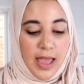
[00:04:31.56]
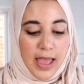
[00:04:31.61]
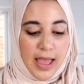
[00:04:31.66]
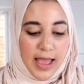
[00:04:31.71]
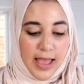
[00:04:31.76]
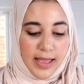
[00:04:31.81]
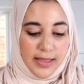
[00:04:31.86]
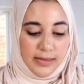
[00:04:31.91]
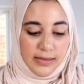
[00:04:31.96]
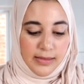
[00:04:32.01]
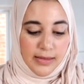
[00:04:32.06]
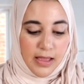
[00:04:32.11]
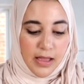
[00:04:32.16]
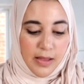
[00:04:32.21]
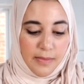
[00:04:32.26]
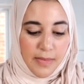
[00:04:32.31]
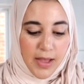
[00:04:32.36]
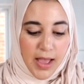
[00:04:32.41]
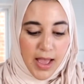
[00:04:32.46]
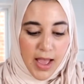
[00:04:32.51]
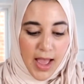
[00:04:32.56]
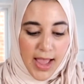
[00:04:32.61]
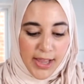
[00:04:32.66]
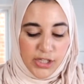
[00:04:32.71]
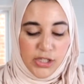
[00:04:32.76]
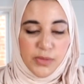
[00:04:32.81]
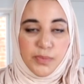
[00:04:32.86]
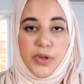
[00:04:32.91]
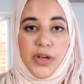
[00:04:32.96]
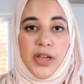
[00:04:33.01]
And I
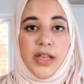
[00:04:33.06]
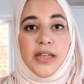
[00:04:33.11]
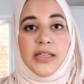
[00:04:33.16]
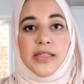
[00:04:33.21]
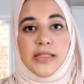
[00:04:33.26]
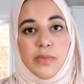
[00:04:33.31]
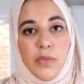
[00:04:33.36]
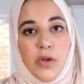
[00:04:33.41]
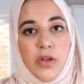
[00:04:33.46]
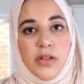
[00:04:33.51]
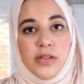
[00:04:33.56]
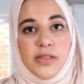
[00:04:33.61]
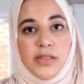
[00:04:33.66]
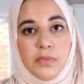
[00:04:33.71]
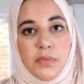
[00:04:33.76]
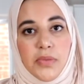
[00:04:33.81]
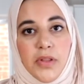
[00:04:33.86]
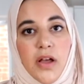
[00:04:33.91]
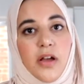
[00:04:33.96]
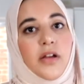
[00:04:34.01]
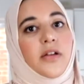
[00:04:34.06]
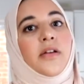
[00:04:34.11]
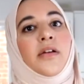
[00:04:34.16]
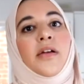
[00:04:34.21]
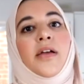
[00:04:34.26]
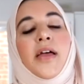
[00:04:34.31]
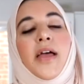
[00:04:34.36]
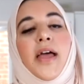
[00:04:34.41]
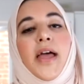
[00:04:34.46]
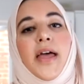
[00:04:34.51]
just put it in a small Ziploc,
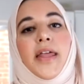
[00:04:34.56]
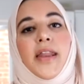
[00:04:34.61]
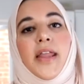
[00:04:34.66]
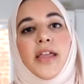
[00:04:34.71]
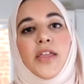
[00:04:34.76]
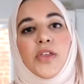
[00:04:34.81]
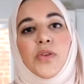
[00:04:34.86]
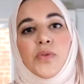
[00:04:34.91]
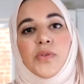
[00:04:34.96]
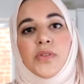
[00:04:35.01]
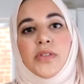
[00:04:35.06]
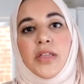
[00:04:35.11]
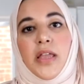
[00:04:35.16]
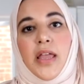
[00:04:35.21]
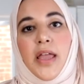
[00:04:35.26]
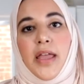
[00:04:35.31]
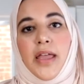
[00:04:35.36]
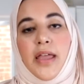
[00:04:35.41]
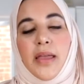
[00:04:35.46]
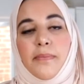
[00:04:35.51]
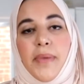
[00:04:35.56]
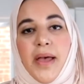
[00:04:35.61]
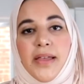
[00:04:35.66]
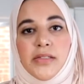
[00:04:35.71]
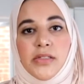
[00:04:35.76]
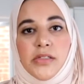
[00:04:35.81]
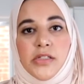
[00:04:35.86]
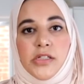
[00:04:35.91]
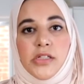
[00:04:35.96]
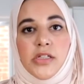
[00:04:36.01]
and I used a
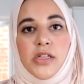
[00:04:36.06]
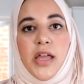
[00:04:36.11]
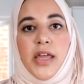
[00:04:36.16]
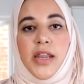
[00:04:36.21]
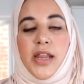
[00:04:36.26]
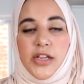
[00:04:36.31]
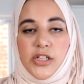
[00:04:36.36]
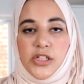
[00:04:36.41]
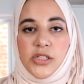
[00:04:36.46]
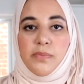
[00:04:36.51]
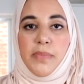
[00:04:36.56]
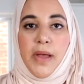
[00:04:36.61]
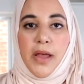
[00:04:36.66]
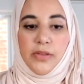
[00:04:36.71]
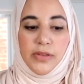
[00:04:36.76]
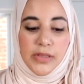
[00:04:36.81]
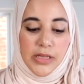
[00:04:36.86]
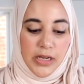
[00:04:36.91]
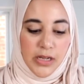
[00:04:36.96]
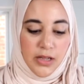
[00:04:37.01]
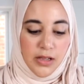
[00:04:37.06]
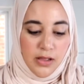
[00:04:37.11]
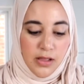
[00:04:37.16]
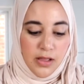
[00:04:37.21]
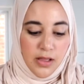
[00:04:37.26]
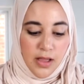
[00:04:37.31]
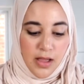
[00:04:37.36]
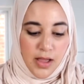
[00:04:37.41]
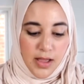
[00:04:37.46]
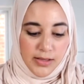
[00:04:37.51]
pestle and I just pounded it
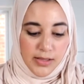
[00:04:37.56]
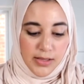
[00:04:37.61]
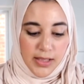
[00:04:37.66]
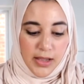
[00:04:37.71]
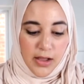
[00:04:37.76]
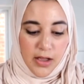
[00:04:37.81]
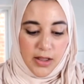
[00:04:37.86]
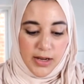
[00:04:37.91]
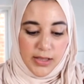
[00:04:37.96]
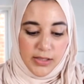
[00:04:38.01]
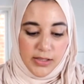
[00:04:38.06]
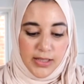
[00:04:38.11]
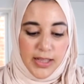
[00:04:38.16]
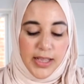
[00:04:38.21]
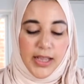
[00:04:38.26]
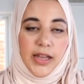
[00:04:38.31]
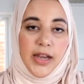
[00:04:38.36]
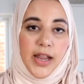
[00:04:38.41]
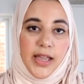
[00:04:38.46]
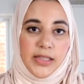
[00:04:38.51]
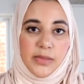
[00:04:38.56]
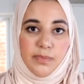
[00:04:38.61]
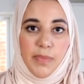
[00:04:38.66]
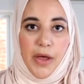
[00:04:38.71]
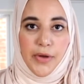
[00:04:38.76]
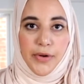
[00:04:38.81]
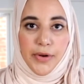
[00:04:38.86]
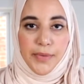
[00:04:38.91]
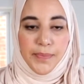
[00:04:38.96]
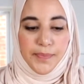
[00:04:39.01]
until I got it into like a nice
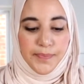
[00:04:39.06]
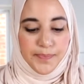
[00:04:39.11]
powder.